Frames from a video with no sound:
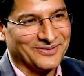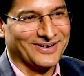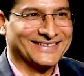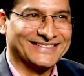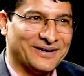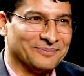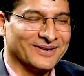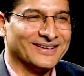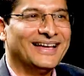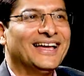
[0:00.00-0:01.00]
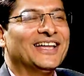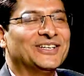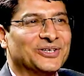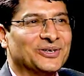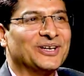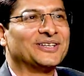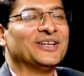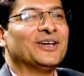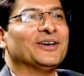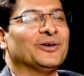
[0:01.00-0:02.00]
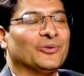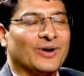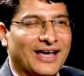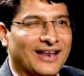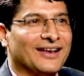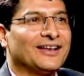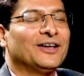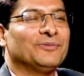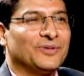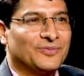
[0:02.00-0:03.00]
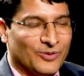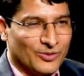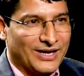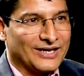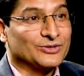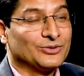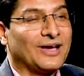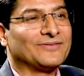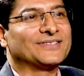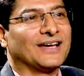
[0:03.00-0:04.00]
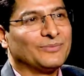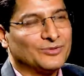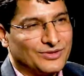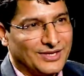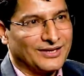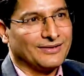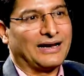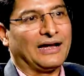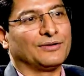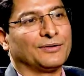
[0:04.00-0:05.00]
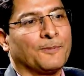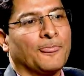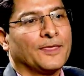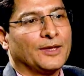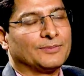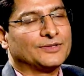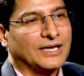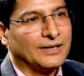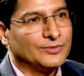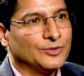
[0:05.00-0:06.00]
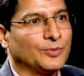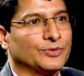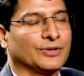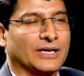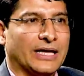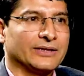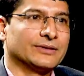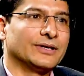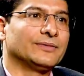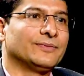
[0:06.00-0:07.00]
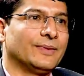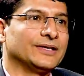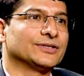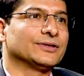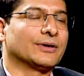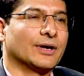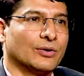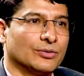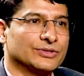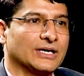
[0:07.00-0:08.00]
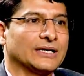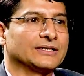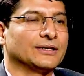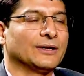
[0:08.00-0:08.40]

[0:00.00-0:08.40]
for example. Do it well before that, so you have time to think around, you have time to put together the information, the records that